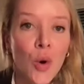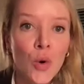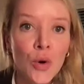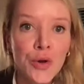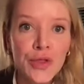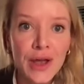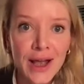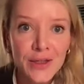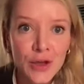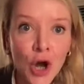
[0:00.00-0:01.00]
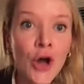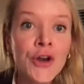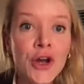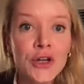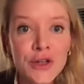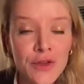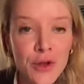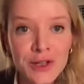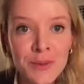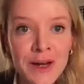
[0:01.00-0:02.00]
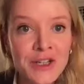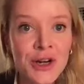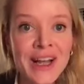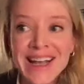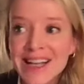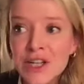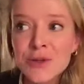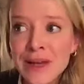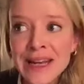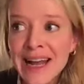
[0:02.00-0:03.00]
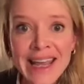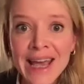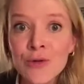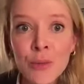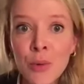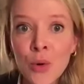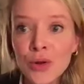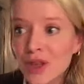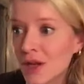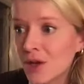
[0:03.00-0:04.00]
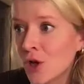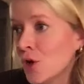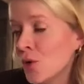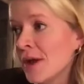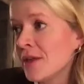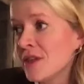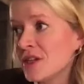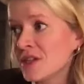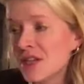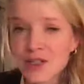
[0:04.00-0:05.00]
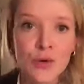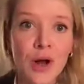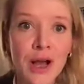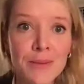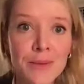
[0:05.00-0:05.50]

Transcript: or the the conduct of the U.S. military, that doesn't mean I can't report that you know this is a crime.